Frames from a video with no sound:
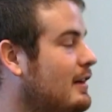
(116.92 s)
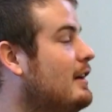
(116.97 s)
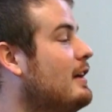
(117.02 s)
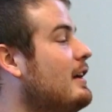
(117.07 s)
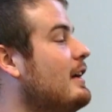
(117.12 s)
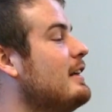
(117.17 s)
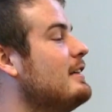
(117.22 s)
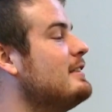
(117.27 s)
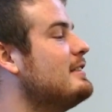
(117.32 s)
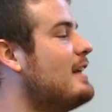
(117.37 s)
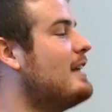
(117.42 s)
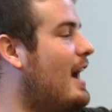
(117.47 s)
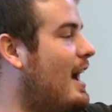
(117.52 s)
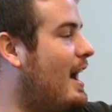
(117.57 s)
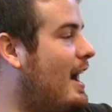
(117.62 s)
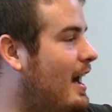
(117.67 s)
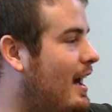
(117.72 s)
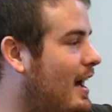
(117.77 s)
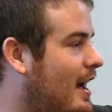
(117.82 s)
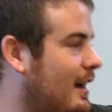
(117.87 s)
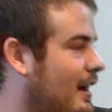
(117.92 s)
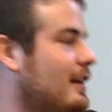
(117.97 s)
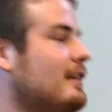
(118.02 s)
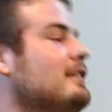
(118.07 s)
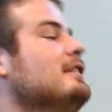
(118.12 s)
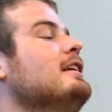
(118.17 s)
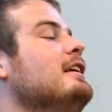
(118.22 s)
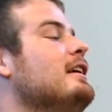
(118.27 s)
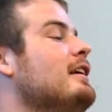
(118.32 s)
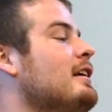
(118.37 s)

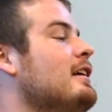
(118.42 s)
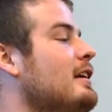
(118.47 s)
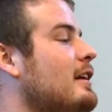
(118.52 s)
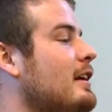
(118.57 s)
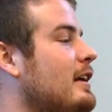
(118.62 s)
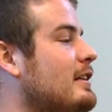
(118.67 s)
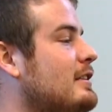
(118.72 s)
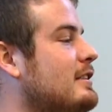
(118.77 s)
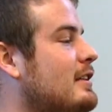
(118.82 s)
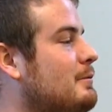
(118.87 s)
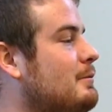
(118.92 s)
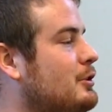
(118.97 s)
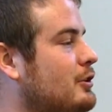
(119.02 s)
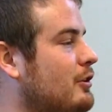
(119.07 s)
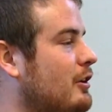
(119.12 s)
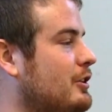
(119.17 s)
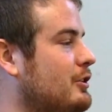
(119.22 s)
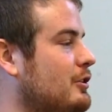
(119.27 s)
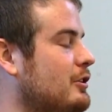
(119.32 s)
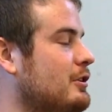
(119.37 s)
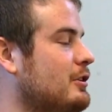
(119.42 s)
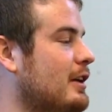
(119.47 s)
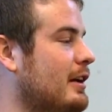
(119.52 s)
Exactly. In some structures,